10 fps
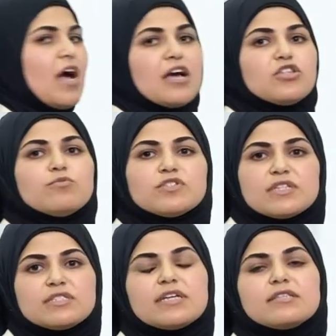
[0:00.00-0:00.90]
I
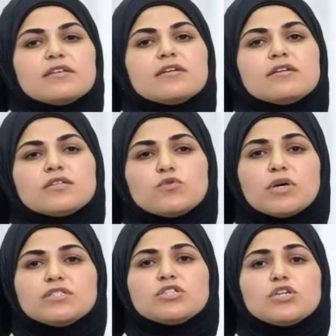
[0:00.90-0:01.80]
deposited
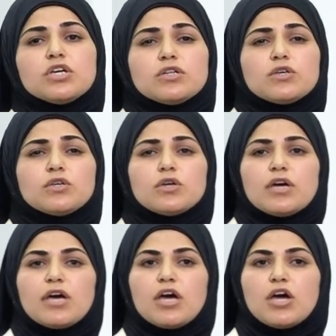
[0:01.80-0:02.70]
20
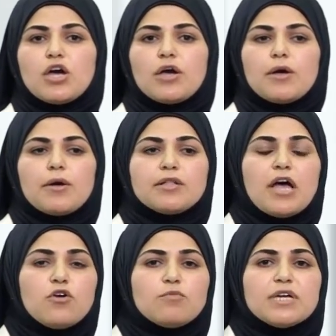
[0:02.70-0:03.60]

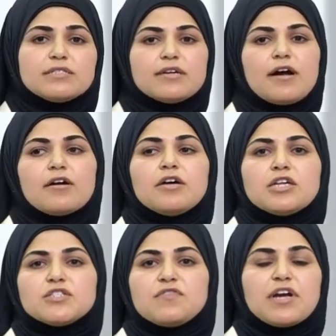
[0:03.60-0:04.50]
nanometer
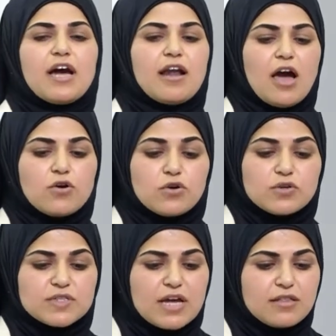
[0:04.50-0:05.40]
spherical iron
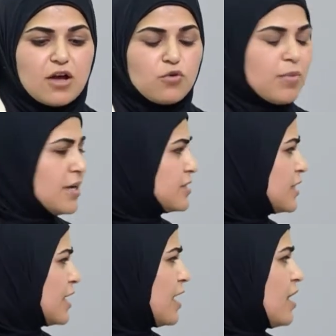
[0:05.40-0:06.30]
oxide
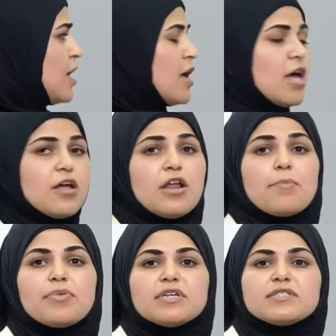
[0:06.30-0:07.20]
nanoparticle in a
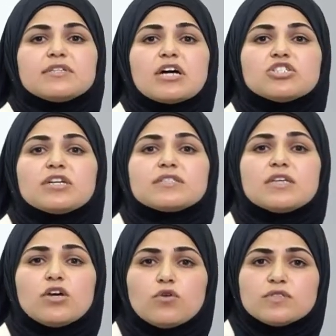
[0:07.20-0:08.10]
pre-structured
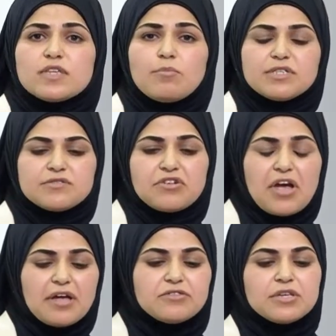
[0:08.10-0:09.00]
silicon
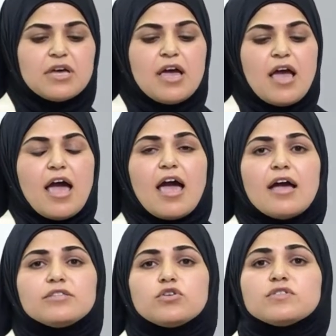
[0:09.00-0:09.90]
substrate
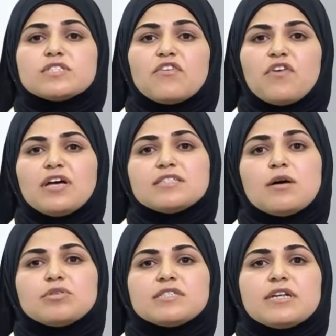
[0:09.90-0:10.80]
and on sapphire
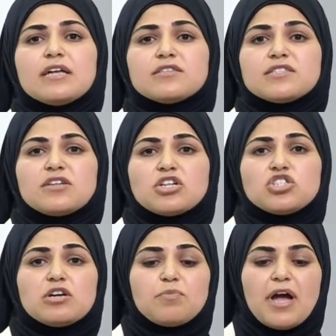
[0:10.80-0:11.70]
substrate
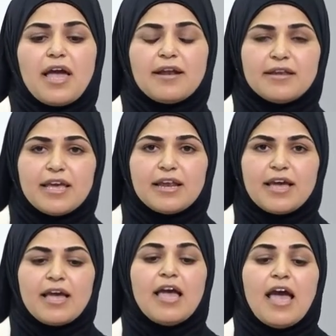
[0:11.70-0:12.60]
structured by annealing.